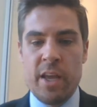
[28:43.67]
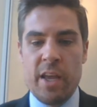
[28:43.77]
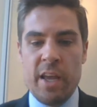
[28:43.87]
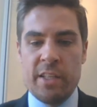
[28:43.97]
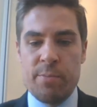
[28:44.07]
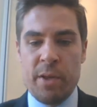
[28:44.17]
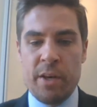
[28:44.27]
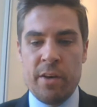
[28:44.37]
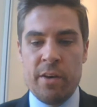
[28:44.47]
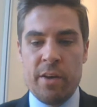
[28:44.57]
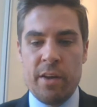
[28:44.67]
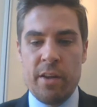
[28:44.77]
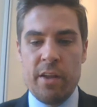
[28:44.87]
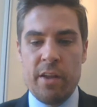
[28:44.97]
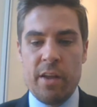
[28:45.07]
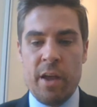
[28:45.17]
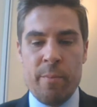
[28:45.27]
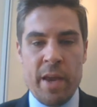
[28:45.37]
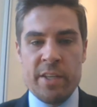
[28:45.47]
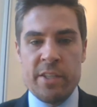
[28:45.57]
It's been
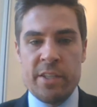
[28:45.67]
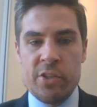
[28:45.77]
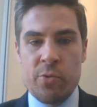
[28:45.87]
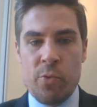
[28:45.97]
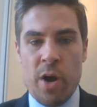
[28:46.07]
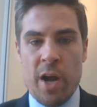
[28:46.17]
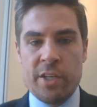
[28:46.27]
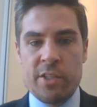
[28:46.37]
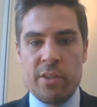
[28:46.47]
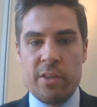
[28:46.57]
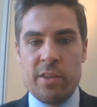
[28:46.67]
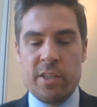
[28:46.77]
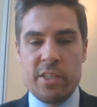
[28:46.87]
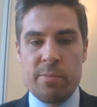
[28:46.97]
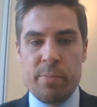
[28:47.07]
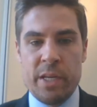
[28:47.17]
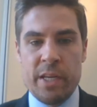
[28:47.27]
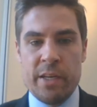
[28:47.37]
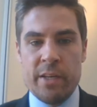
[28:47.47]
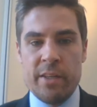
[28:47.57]
amazing to watch the
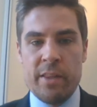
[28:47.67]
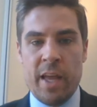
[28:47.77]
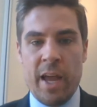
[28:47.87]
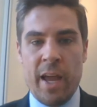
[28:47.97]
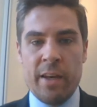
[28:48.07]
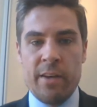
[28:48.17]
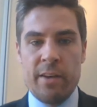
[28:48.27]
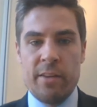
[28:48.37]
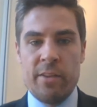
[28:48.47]
speed that